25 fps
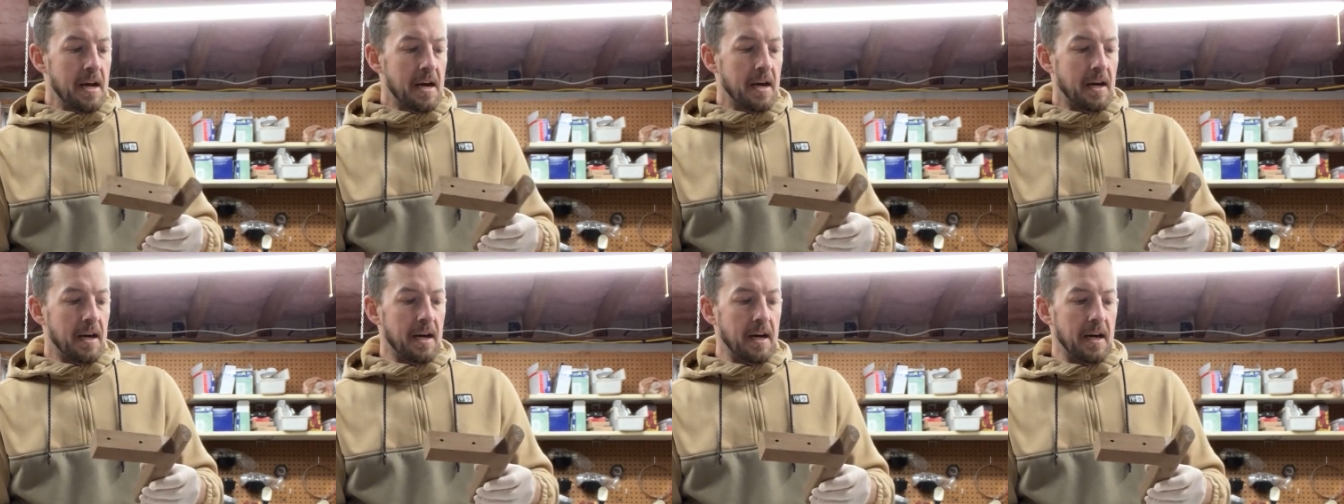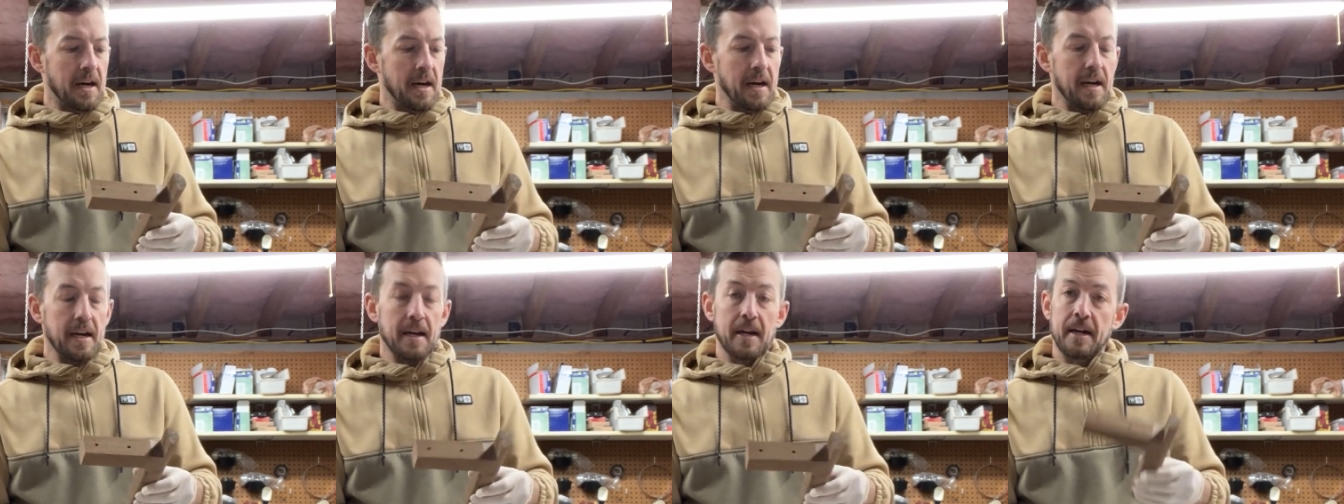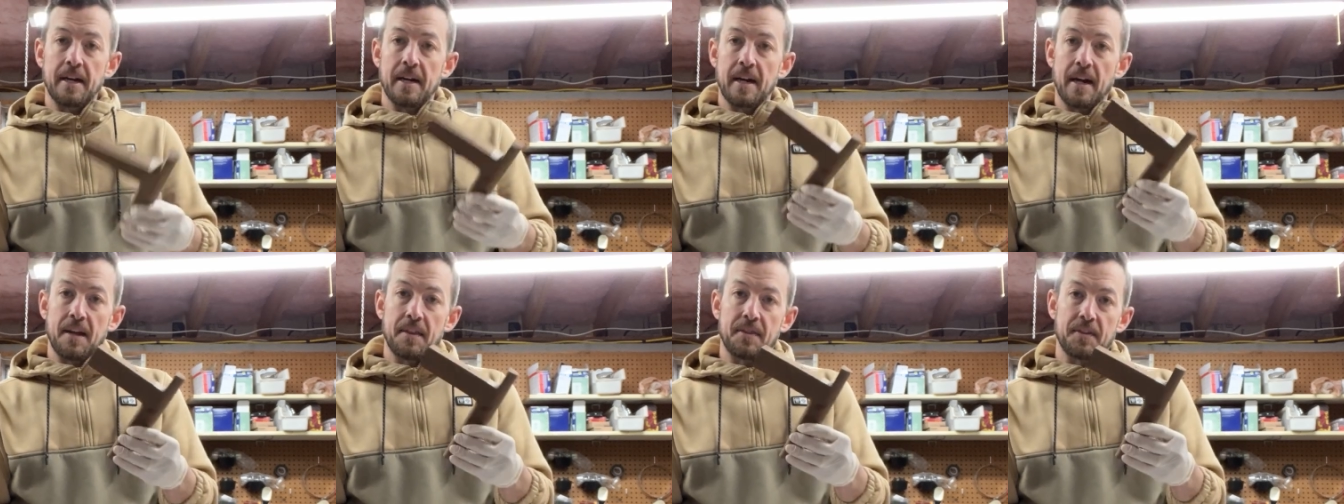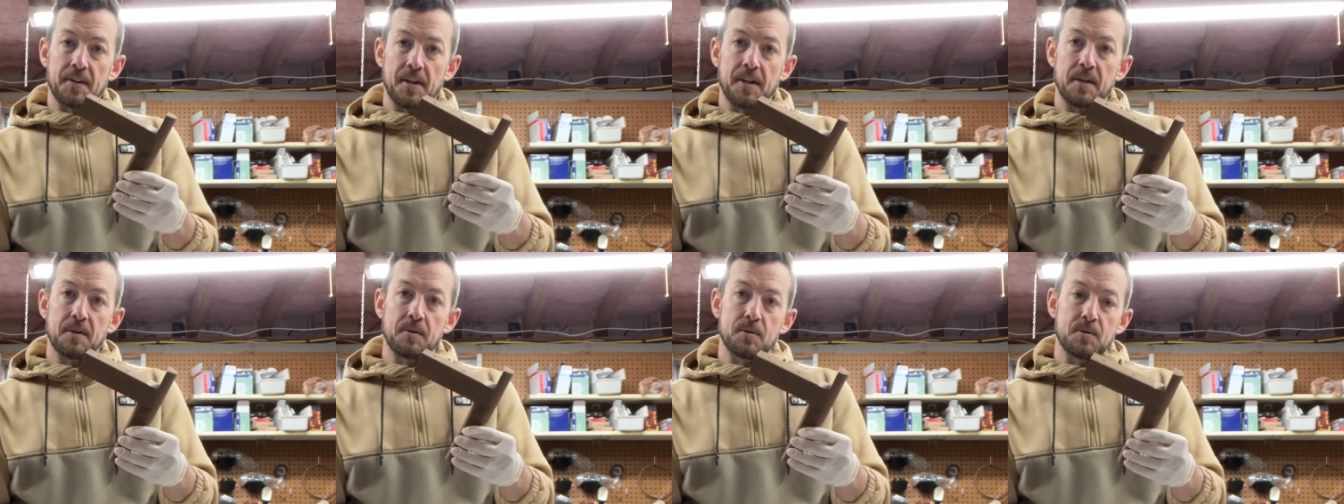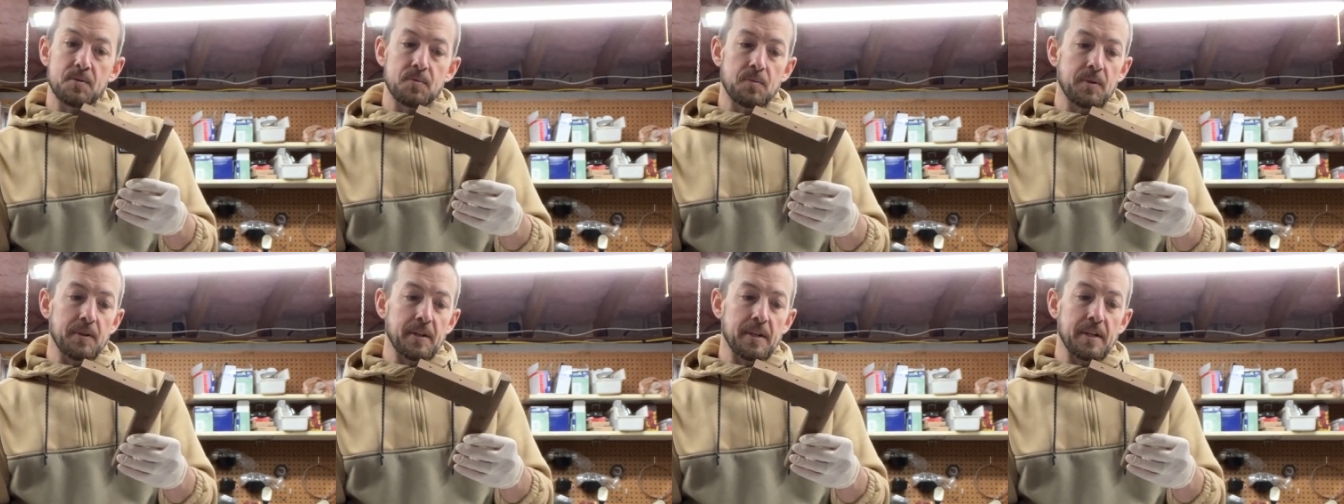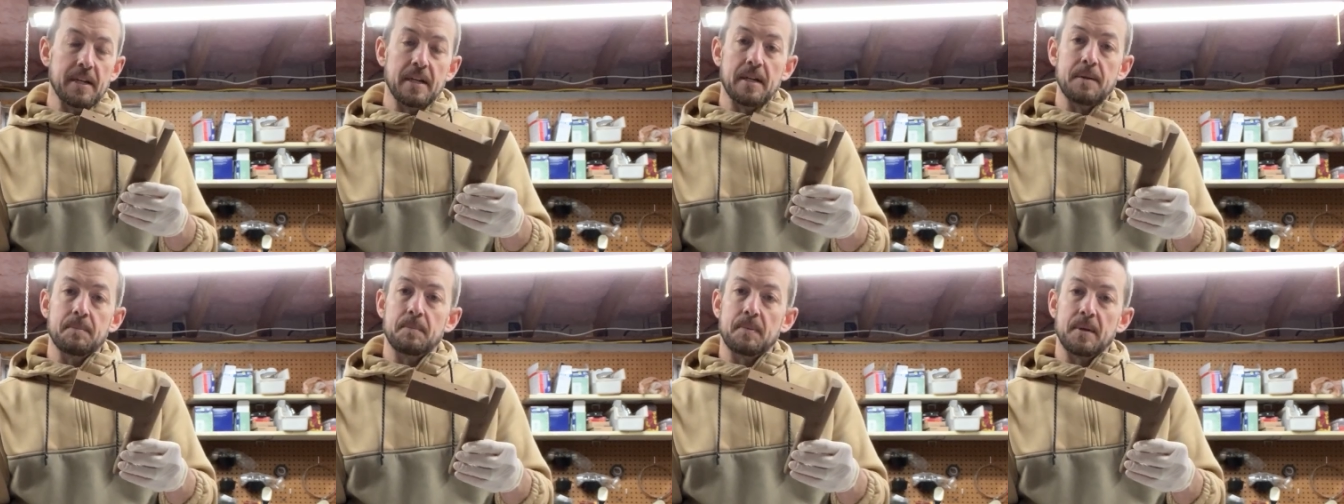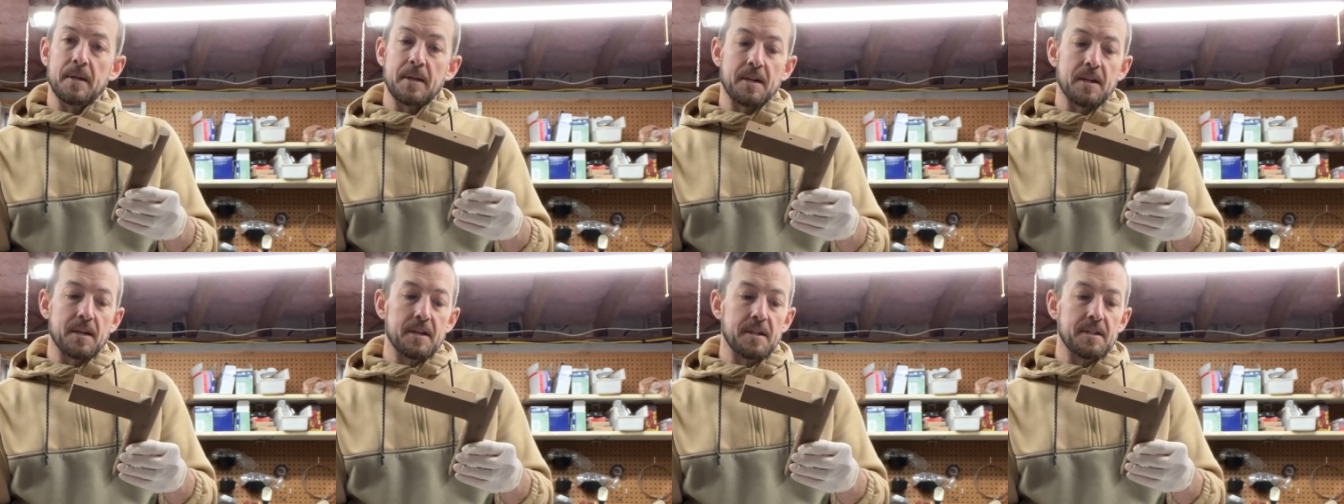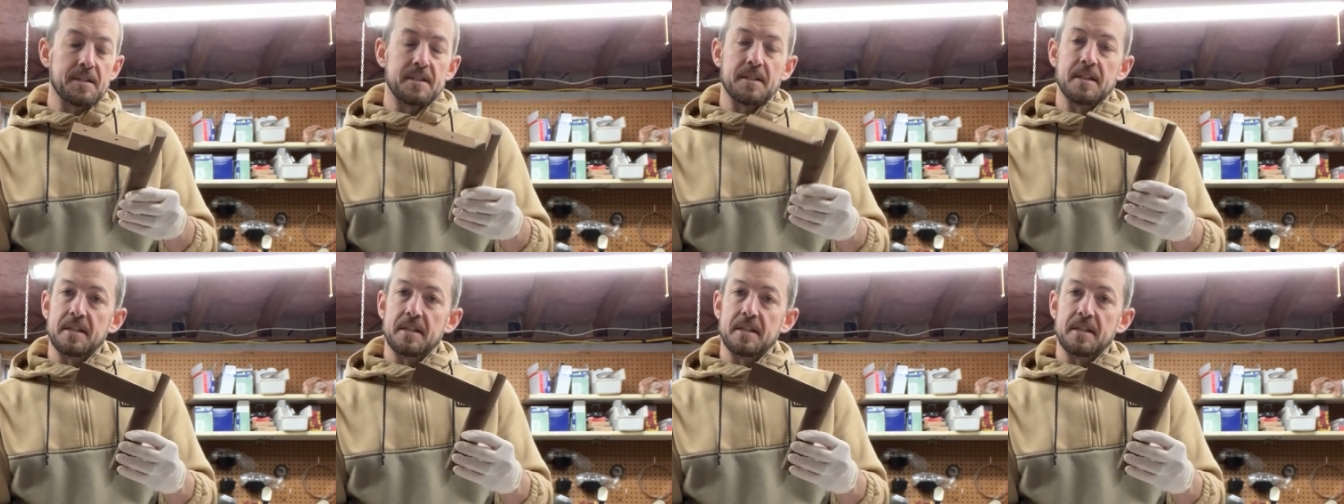And I thought it was really neat because